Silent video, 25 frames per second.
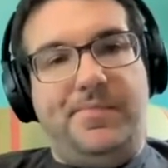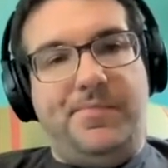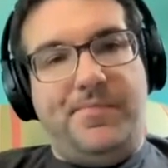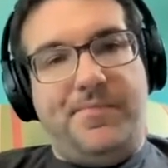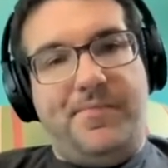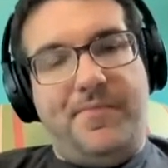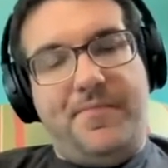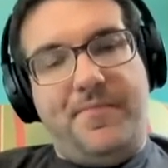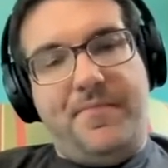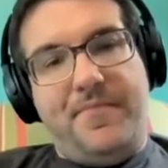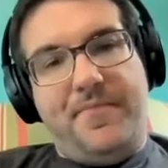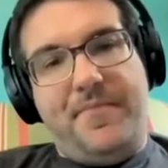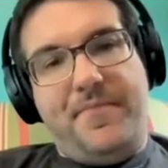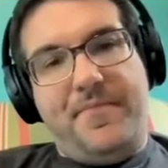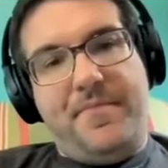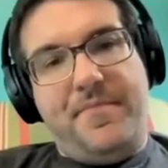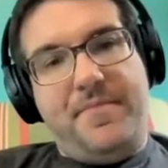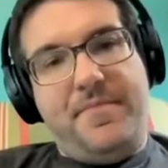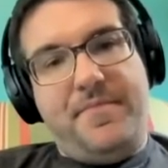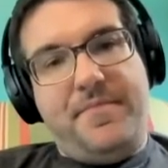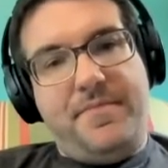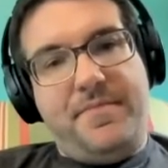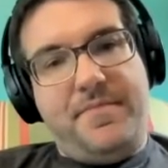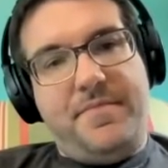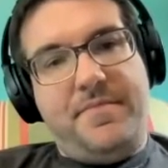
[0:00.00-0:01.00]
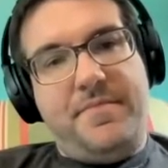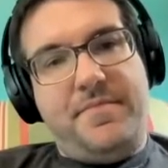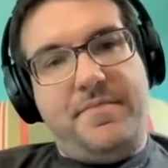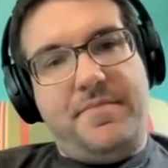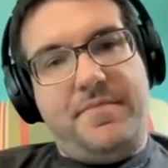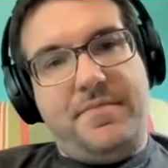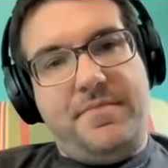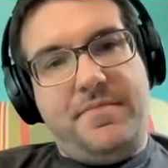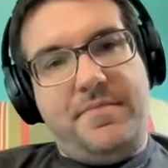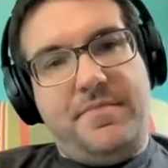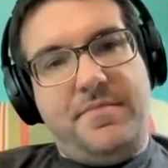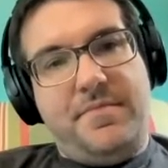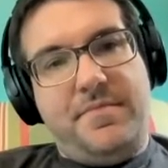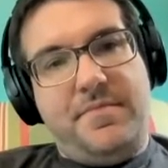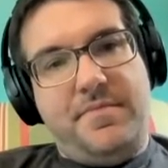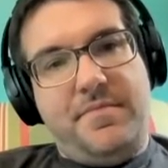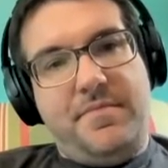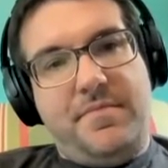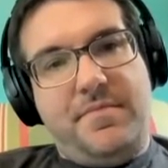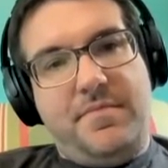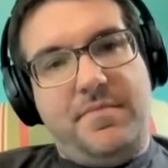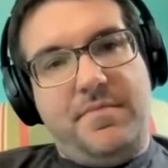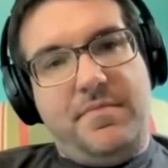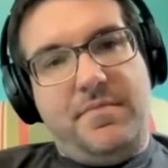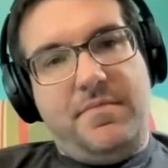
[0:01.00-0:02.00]

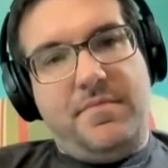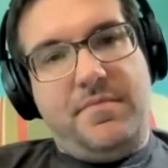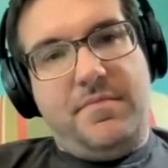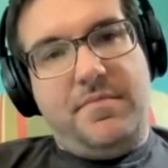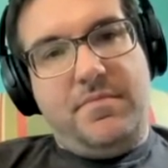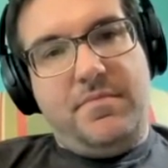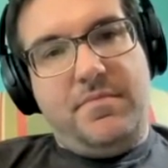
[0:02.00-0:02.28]
(not speaking)